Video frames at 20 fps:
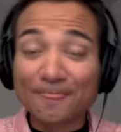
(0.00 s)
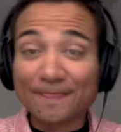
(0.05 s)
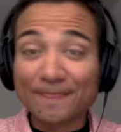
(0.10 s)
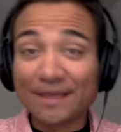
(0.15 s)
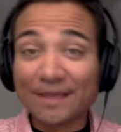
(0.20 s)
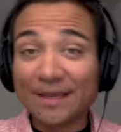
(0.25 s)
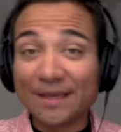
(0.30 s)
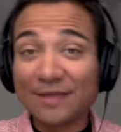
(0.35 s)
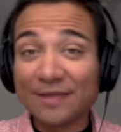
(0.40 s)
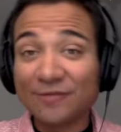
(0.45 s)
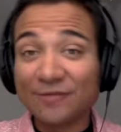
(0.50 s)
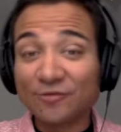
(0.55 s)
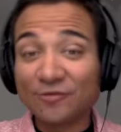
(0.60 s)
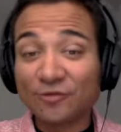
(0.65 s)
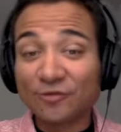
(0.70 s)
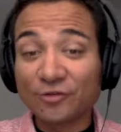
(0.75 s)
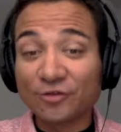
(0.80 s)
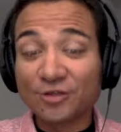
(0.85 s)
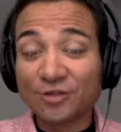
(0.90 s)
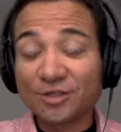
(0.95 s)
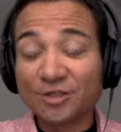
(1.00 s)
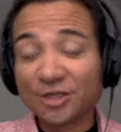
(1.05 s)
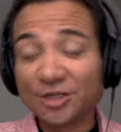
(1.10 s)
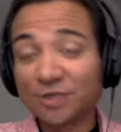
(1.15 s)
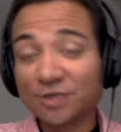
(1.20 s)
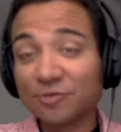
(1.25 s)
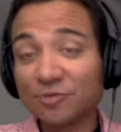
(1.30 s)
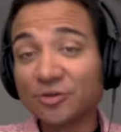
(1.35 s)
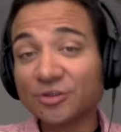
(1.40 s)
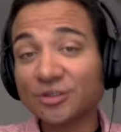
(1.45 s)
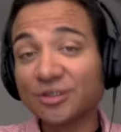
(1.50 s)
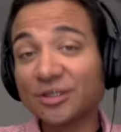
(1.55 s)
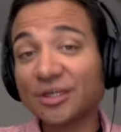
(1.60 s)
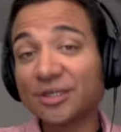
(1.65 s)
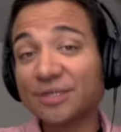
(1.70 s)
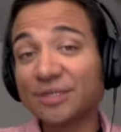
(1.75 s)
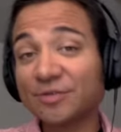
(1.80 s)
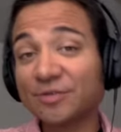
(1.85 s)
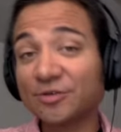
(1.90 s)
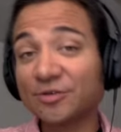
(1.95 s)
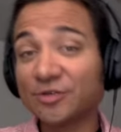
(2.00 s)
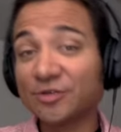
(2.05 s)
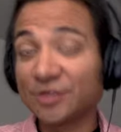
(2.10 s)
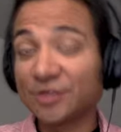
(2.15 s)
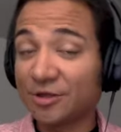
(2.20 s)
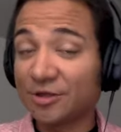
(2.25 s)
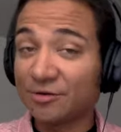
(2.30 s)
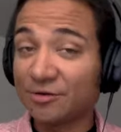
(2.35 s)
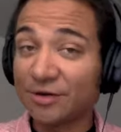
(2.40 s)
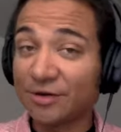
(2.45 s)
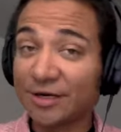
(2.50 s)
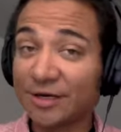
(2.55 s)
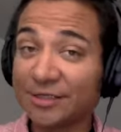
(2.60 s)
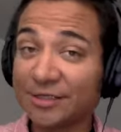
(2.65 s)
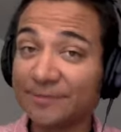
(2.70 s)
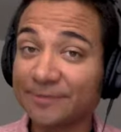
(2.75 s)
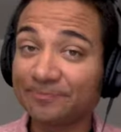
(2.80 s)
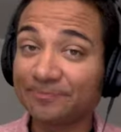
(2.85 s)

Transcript: And for the discussion boards, unless posted otherwise,